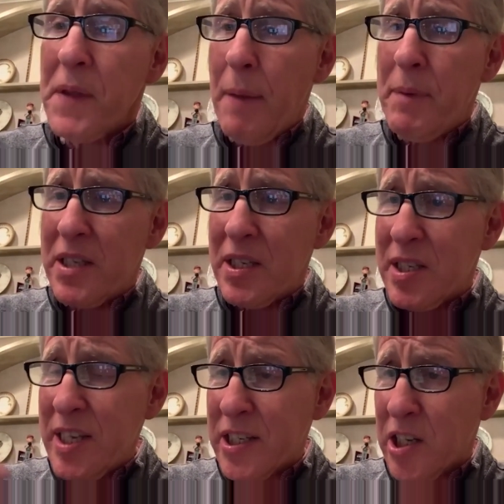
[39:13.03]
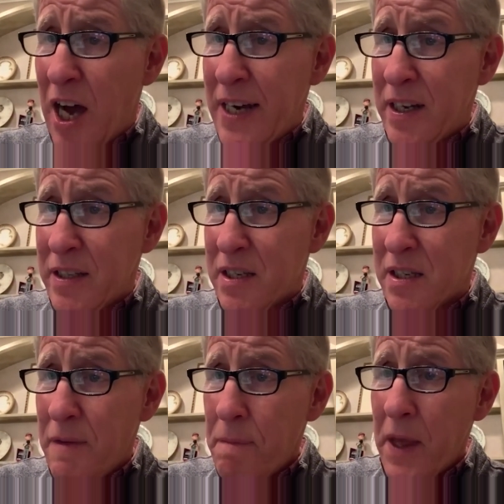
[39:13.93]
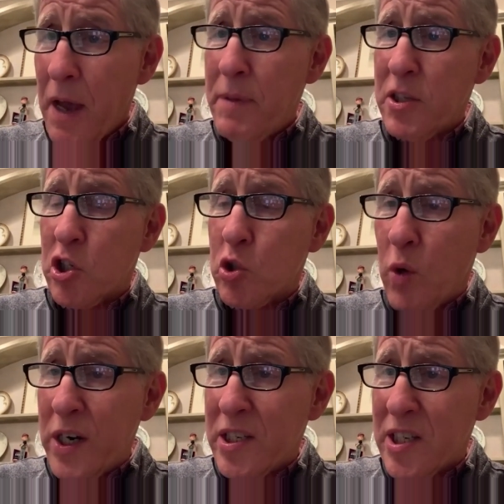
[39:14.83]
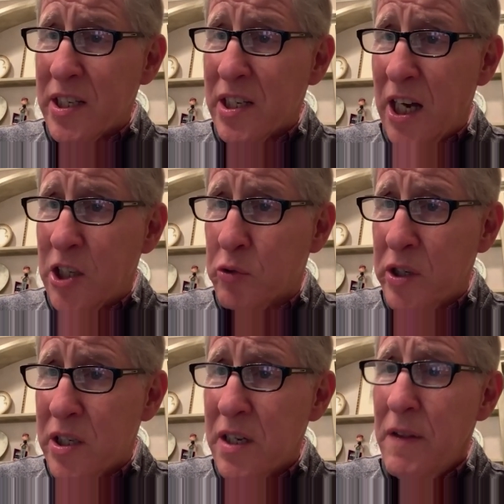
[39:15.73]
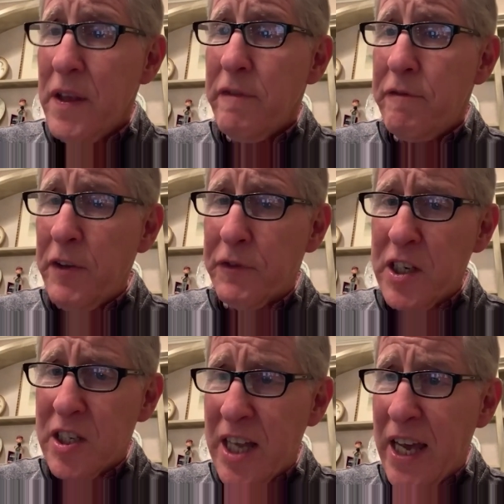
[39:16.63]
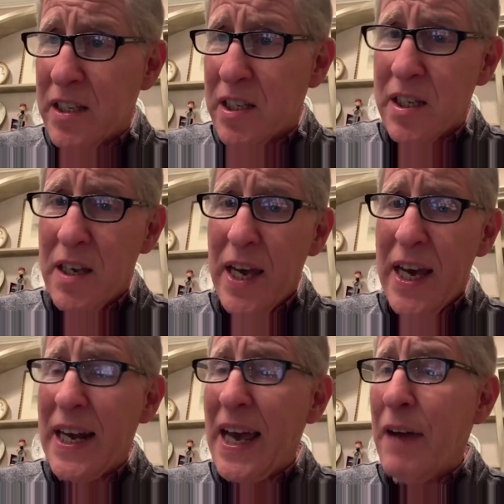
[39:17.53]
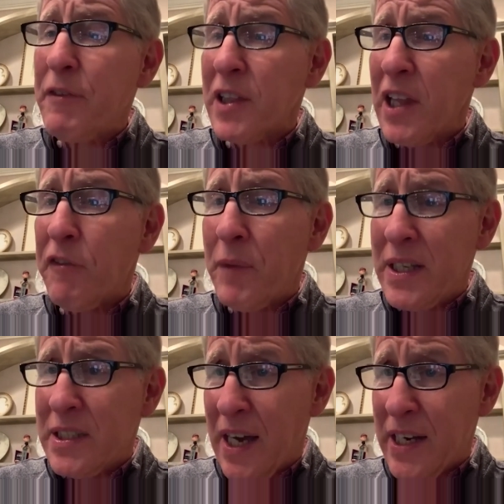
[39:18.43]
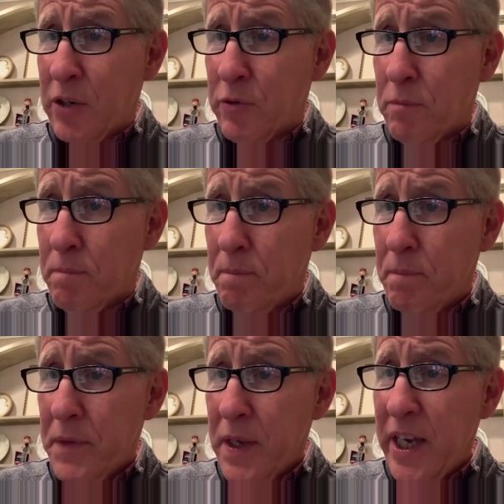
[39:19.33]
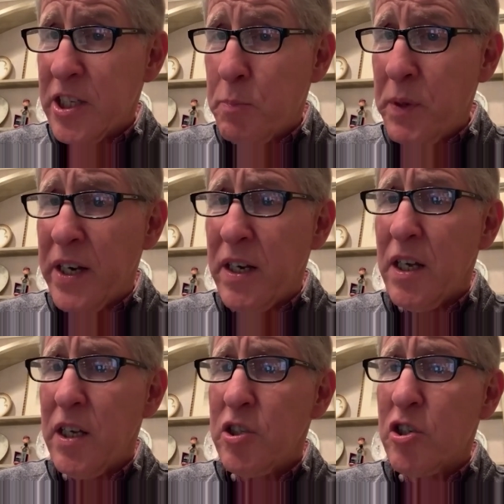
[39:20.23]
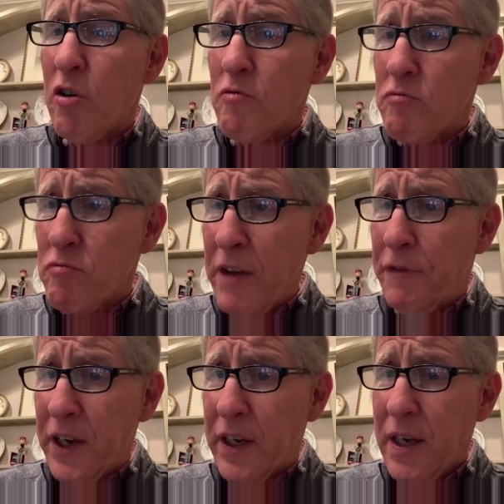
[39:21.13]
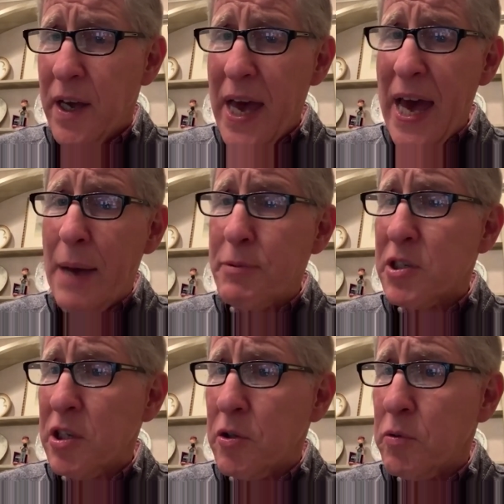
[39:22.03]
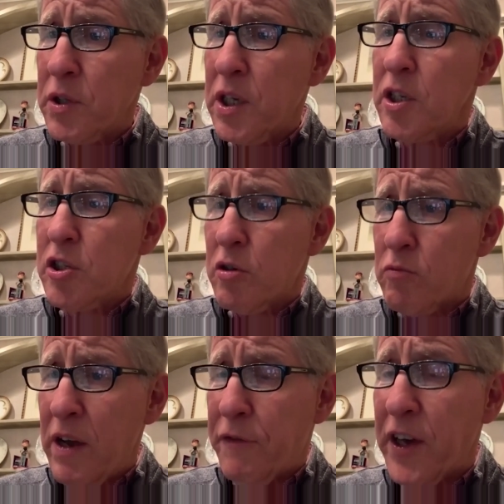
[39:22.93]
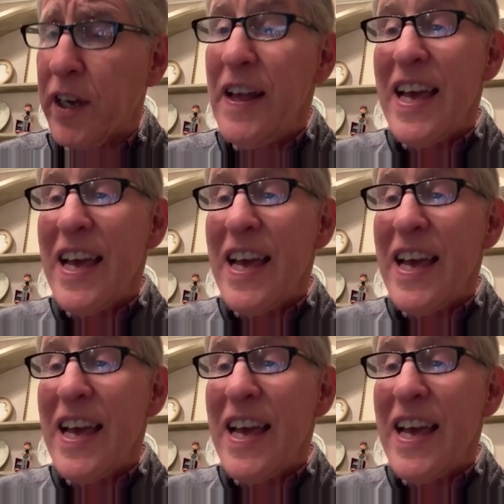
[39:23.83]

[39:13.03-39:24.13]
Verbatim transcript: I've been to 6 continents, I've been to 26 countries, 50 states, and I haven't left my dining room. It's been terrific, absolutely terrific.